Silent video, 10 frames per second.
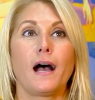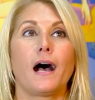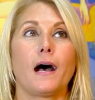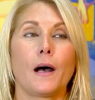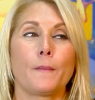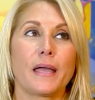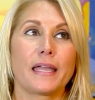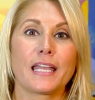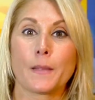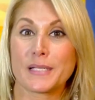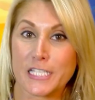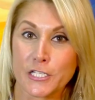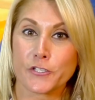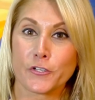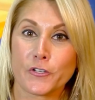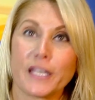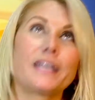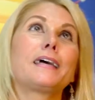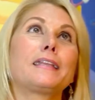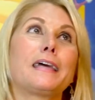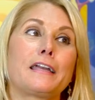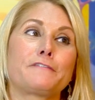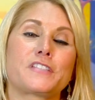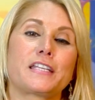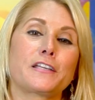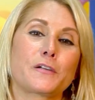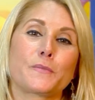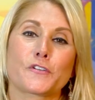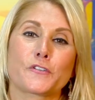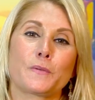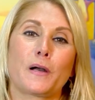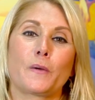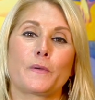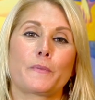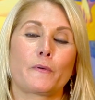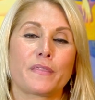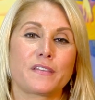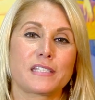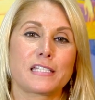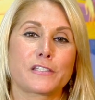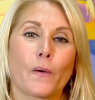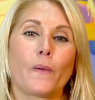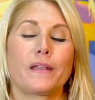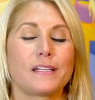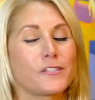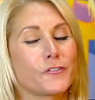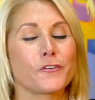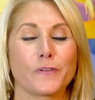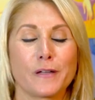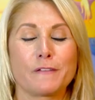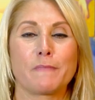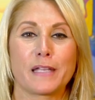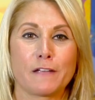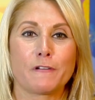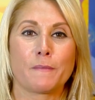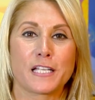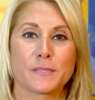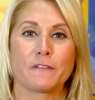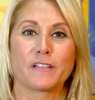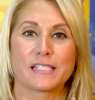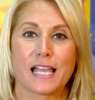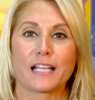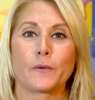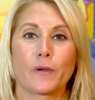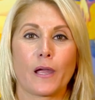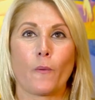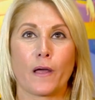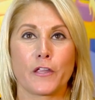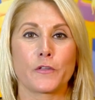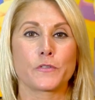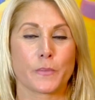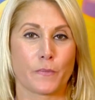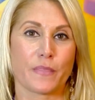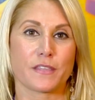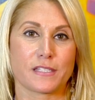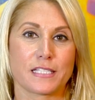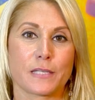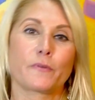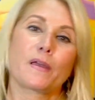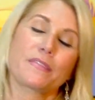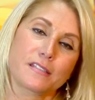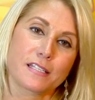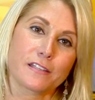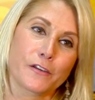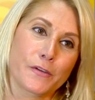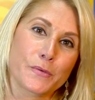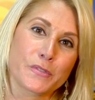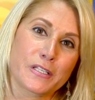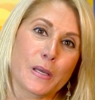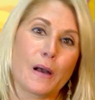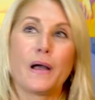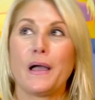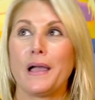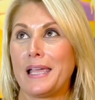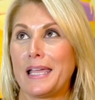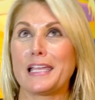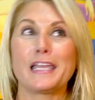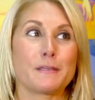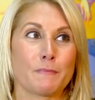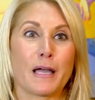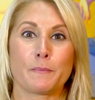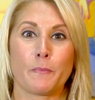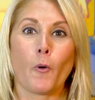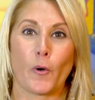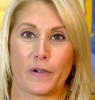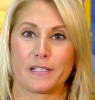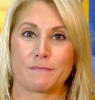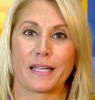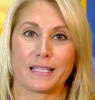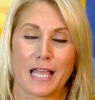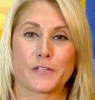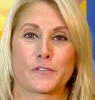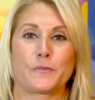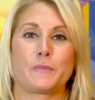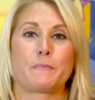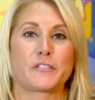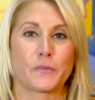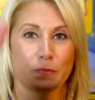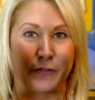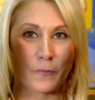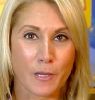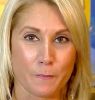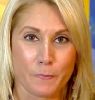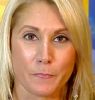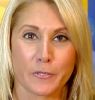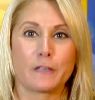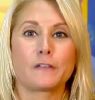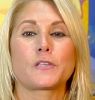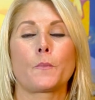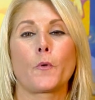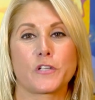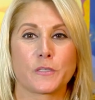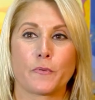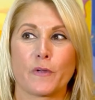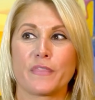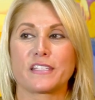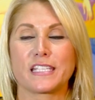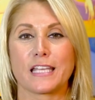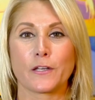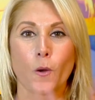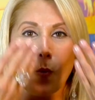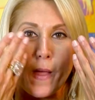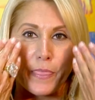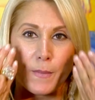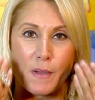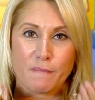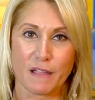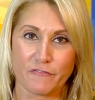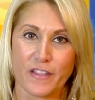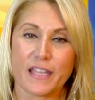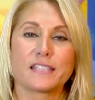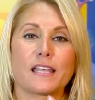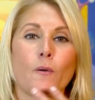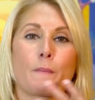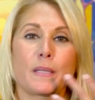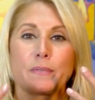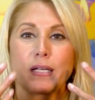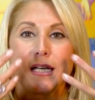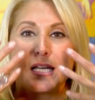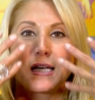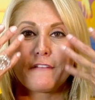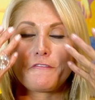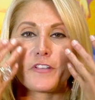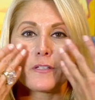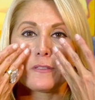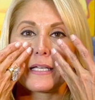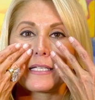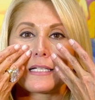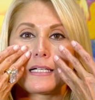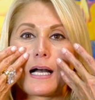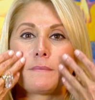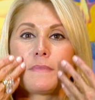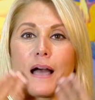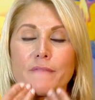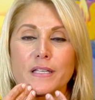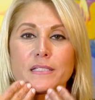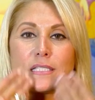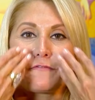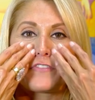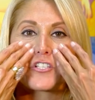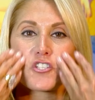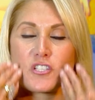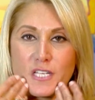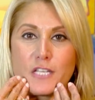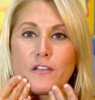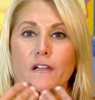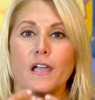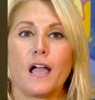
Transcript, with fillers: Um, again, I'm a teacher and I've seen a commercial about where parentheses go, and it's true. It, may, it reminds me of exactly where I want to use the parentheses. The parentheses are used in a in my board, in my classroom. It'd be to, you know, when I'm putting some words in parentheses, I don't want them on my face. I don't want people to feel like I'm having a division here.